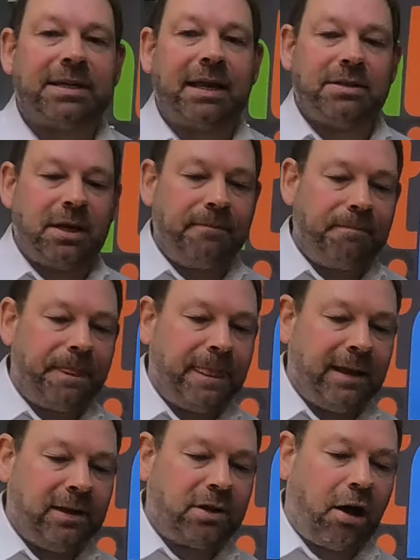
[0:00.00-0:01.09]
centre
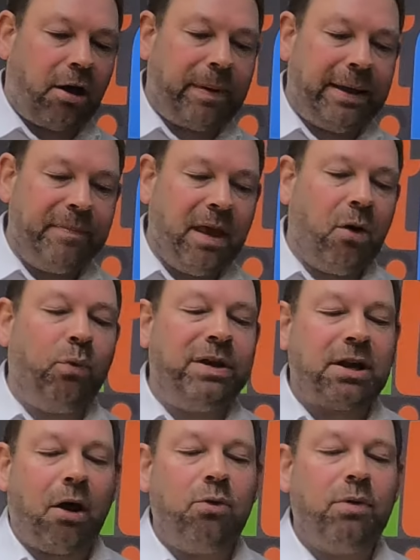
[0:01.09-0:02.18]
in Derby, and we
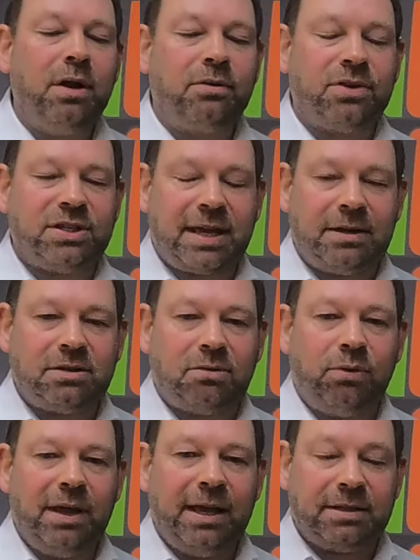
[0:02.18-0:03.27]
know that the
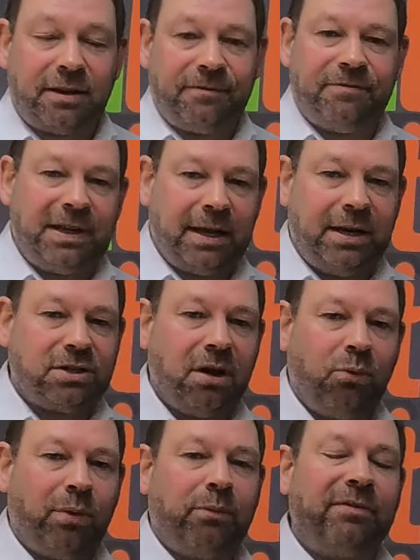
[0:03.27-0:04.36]
schedule is going to
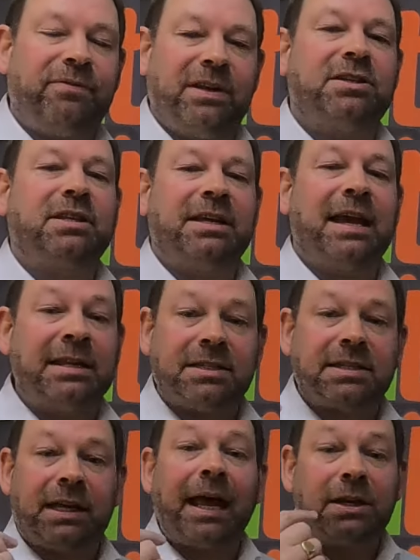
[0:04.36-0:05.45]
finish when we finish the
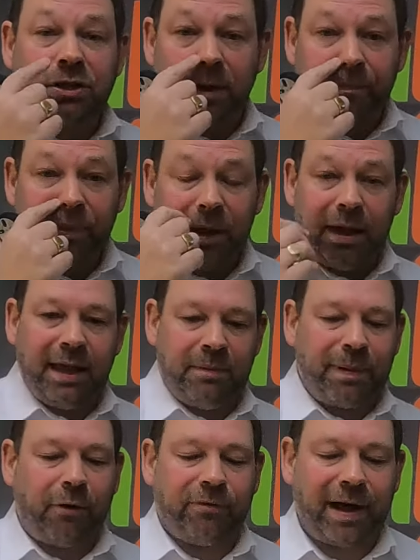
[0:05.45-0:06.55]
installation in
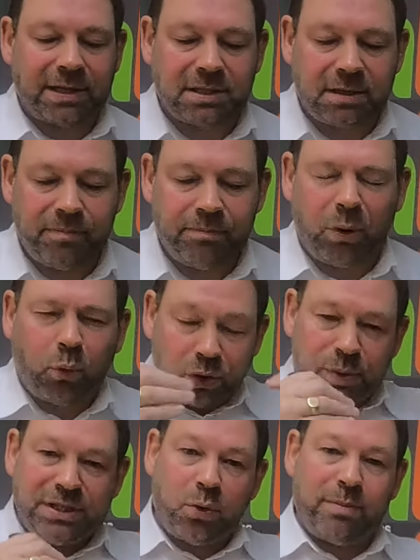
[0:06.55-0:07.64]
Belfast. But what
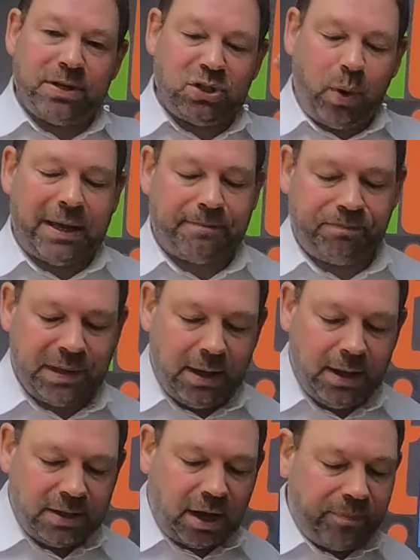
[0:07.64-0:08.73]
do we do in between?
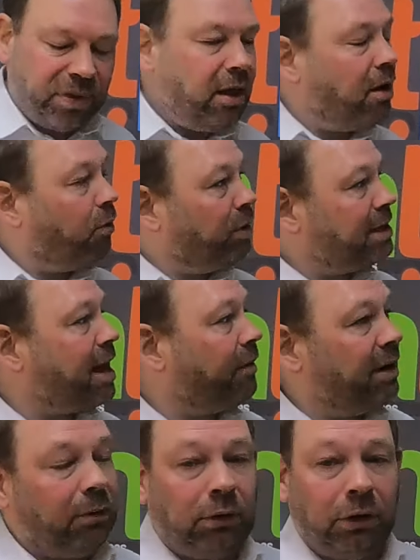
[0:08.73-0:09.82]
So we need to have a
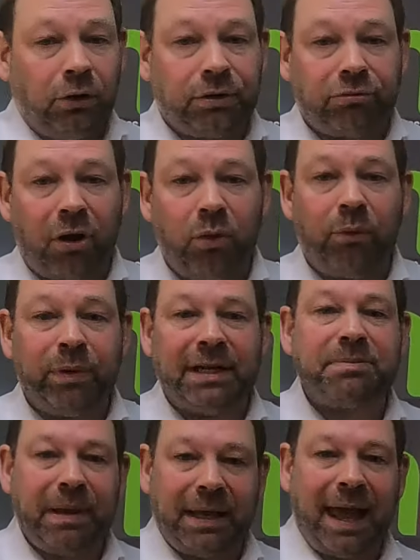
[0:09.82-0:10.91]
little look through, and we need
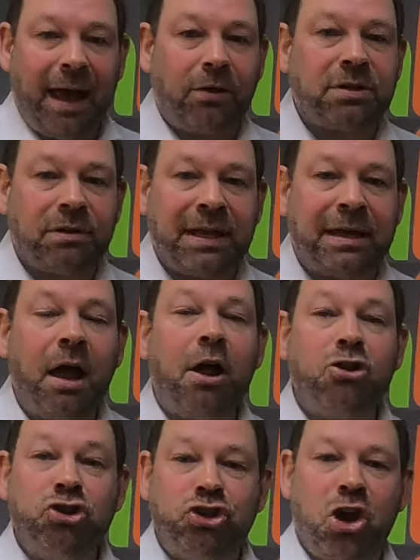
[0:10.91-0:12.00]
to pick out the
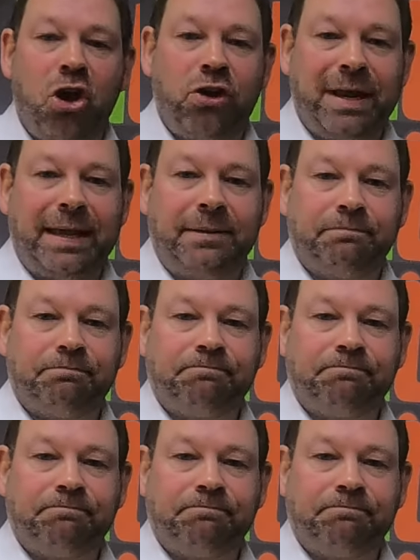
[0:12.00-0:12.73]
journey.